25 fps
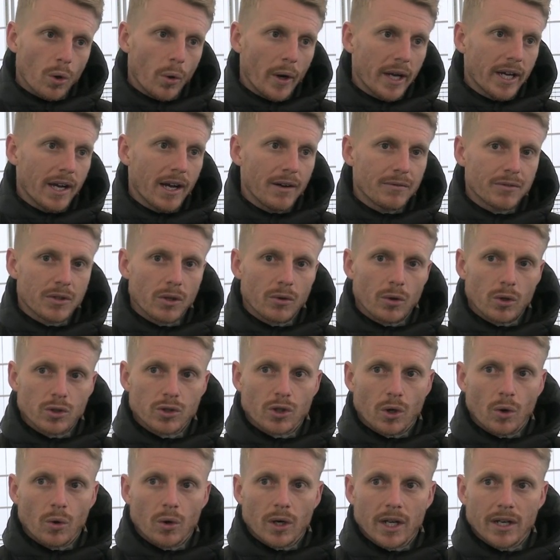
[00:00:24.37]
quick after
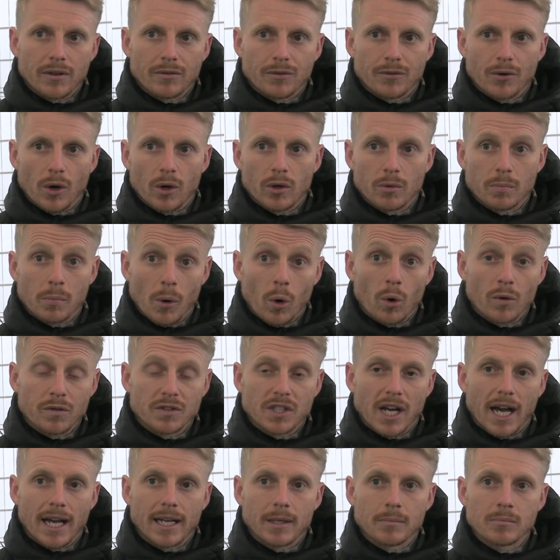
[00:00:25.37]
us going in front
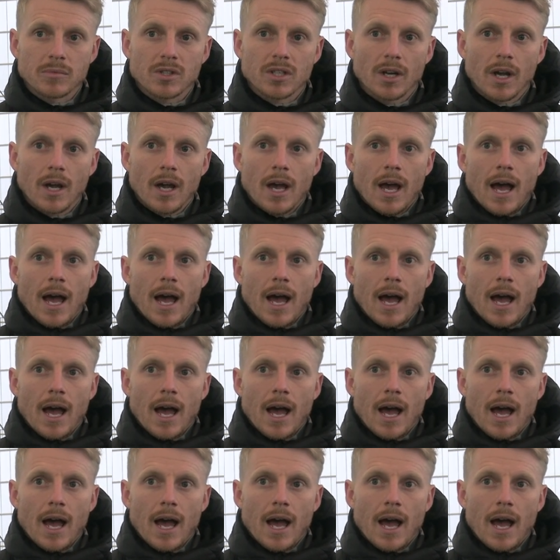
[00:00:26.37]
both times.